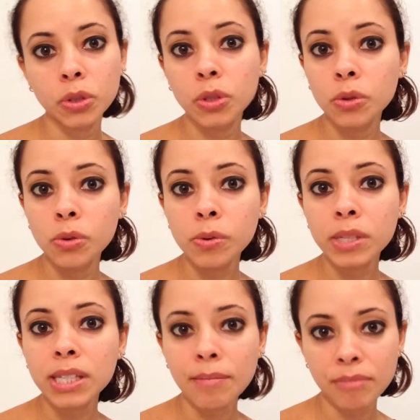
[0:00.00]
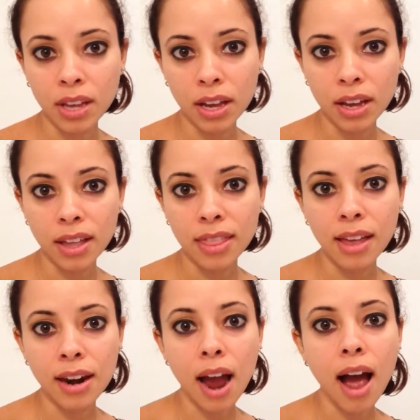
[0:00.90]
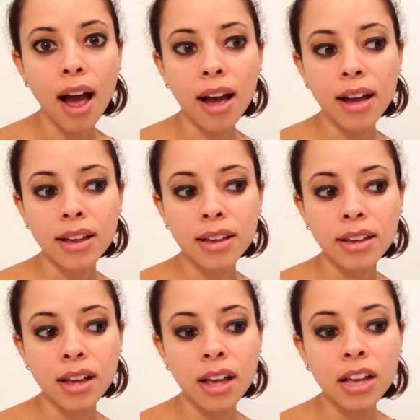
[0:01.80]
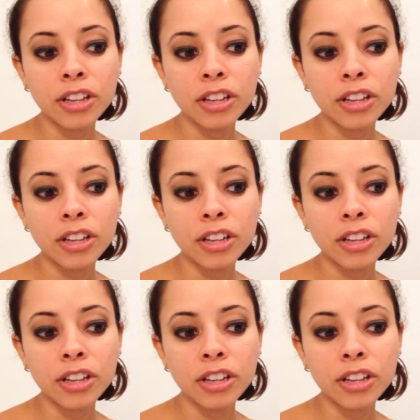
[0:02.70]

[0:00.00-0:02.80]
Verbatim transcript: do something that I